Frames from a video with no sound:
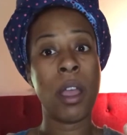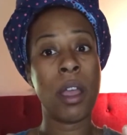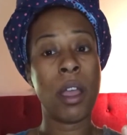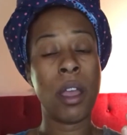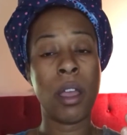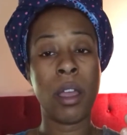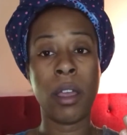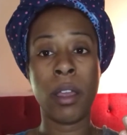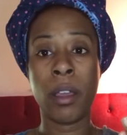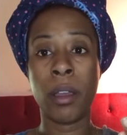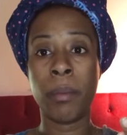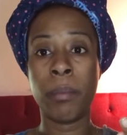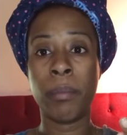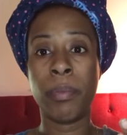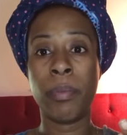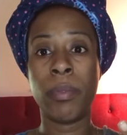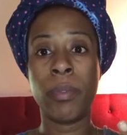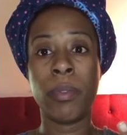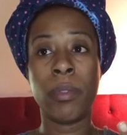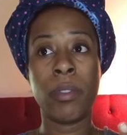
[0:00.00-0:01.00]

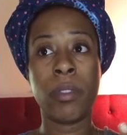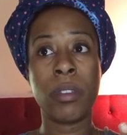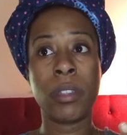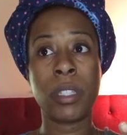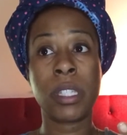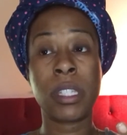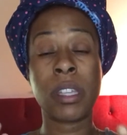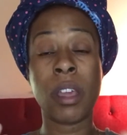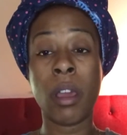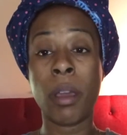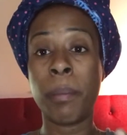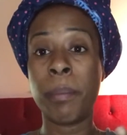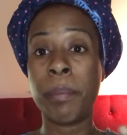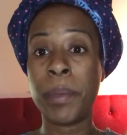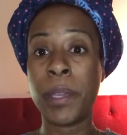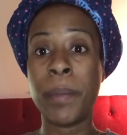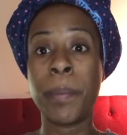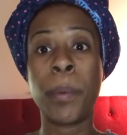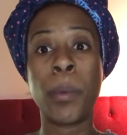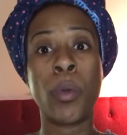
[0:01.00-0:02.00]
Some
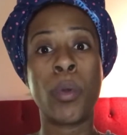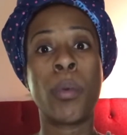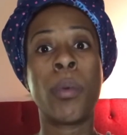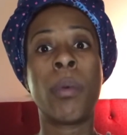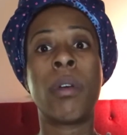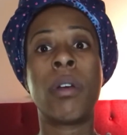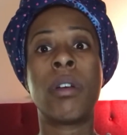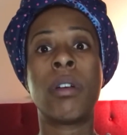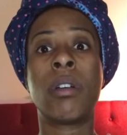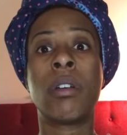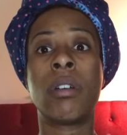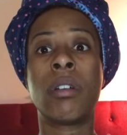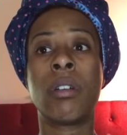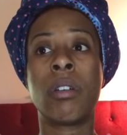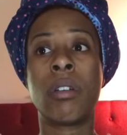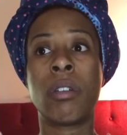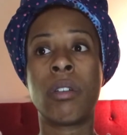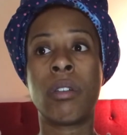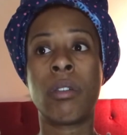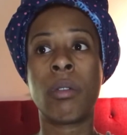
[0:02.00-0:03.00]
people
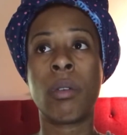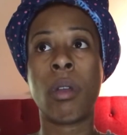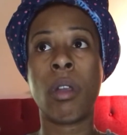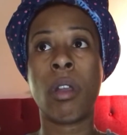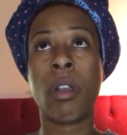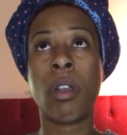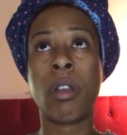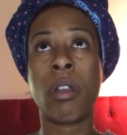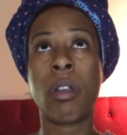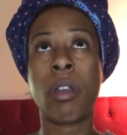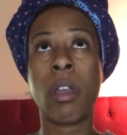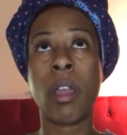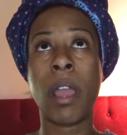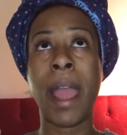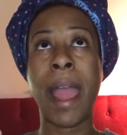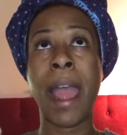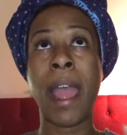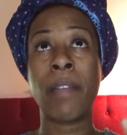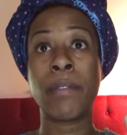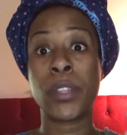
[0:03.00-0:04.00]

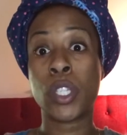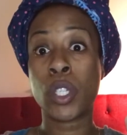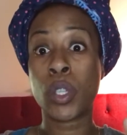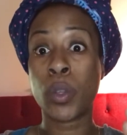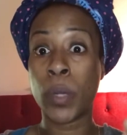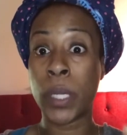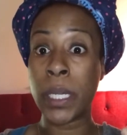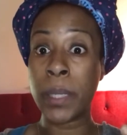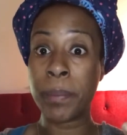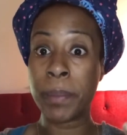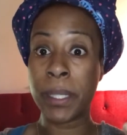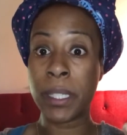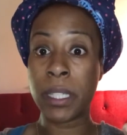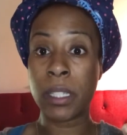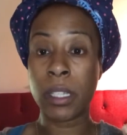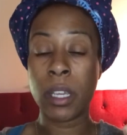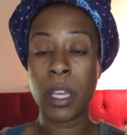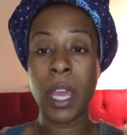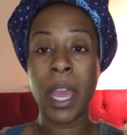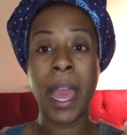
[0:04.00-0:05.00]
have scripts.
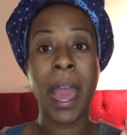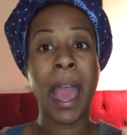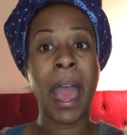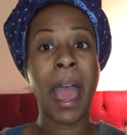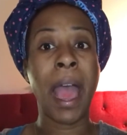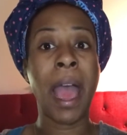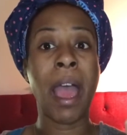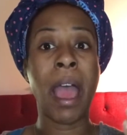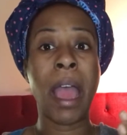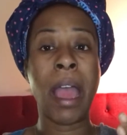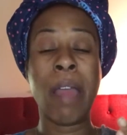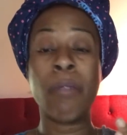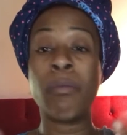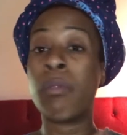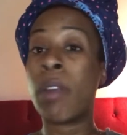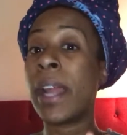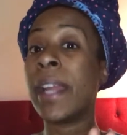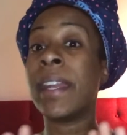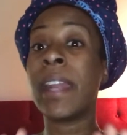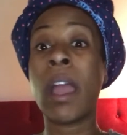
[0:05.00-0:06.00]

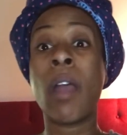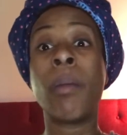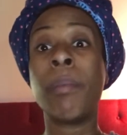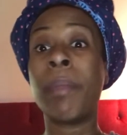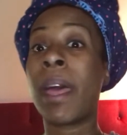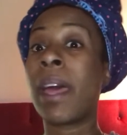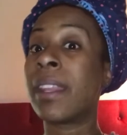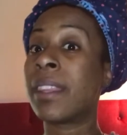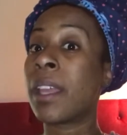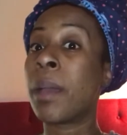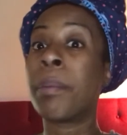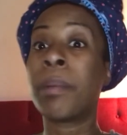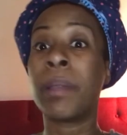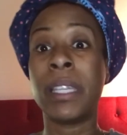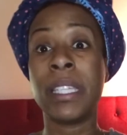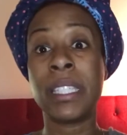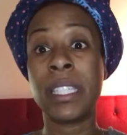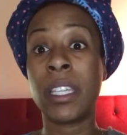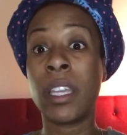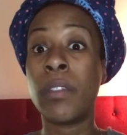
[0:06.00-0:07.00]
right now I'm not at that
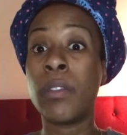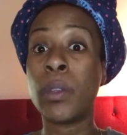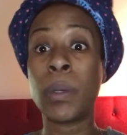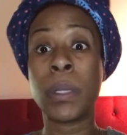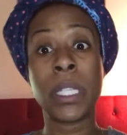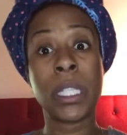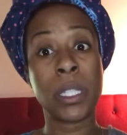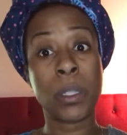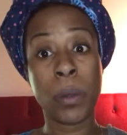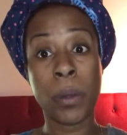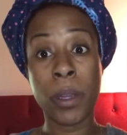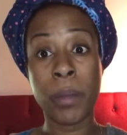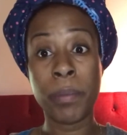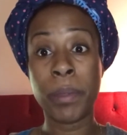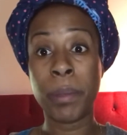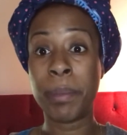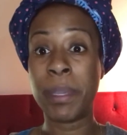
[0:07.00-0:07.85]
place to give you a script,